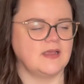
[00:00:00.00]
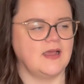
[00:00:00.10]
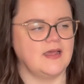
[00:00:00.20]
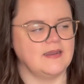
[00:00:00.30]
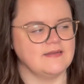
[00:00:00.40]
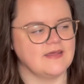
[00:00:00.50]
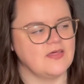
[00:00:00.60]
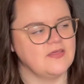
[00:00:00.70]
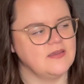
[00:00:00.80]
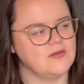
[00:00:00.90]
I
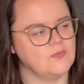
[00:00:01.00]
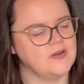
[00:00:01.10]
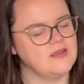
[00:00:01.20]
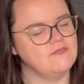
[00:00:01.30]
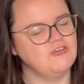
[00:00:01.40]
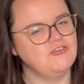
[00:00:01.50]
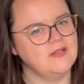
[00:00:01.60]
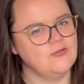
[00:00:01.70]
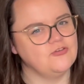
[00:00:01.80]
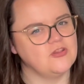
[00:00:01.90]
think when I originally
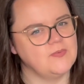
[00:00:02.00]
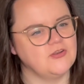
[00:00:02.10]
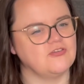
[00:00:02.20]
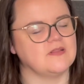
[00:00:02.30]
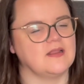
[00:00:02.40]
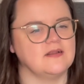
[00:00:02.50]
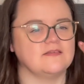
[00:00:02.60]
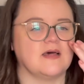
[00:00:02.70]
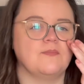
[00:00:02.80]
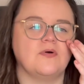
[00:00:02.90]
looked at the pictures I liked
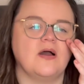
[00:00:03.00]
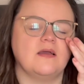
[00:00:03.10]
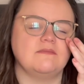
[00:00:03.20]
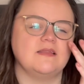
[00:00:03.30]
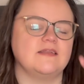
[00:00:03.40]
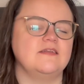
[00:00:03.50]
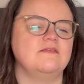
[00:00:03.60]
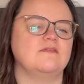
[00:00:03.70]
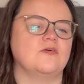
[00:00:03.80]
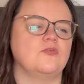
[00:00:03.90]
that, but I
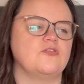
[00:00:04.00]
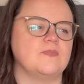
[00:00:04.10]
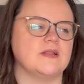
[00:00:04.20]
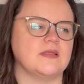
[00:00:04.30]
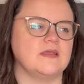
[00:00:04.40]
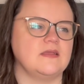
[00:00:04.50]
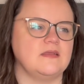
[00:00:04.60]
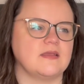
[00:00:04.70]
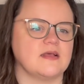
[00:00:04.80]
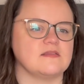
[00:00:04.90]
didn't ultimately
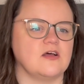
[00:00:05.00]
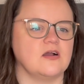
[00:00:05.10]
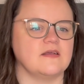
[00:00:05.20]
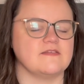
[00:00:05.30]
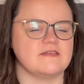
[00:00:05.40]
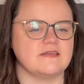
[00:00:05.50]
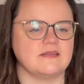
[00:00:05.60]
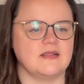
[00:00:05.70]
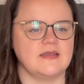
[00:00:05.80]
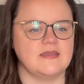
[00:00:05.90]
cast that on because I didn't
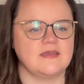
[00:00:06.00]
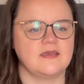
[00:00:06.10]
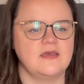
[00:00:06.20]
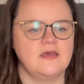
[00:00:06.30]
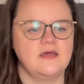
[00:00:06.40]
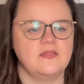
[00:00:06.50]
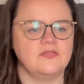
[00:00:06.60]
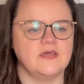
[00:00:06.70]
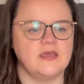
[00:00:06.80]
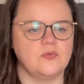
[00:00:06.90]
like
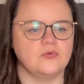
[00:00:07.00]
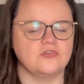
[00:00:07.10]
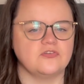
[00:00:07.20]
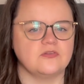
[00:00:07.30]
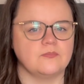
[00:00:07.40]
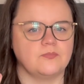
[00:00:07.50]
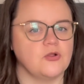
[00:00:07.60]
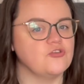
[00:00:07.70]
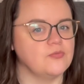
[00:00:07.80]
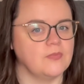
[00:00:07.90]
that it was
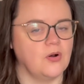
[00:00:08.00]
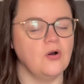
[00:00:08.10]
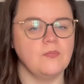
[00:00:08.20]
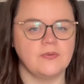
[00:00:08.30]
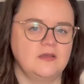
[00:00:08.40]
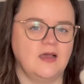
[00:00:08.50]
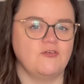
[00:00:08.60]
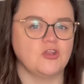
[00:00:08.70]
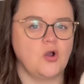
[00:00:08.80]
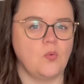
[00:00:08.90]
bottom up. I've
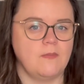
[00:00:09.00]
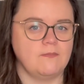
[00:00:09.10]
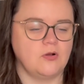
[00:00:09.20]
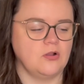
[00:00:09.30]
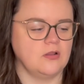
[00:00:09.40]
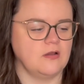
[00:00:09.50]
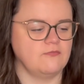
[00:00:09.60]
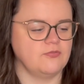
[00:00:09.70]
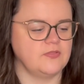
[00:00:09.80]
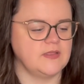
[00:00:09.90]
only got one ball of
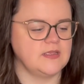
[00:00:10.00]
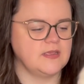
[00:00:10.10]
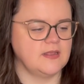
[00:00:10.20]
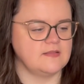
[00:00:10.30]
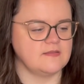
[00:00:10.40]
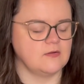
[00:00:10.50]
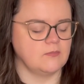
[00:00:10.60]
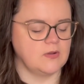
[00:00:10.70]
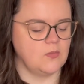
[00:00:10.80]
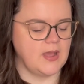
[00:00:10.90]
the kid silk
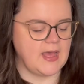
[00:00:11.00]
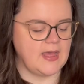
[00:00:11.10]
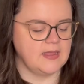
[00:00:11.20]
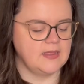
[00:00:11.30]
mohair,